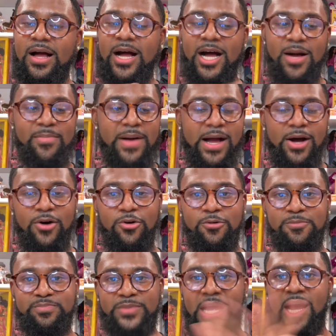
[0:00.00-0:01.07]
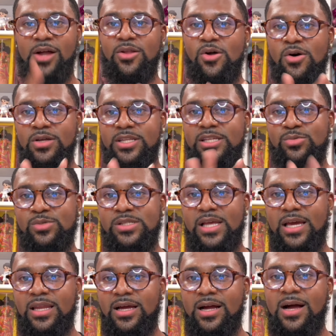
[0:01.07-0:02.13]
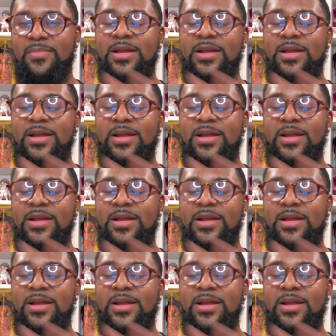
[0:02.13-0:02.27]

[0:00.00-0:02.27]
about how long these was taking to come.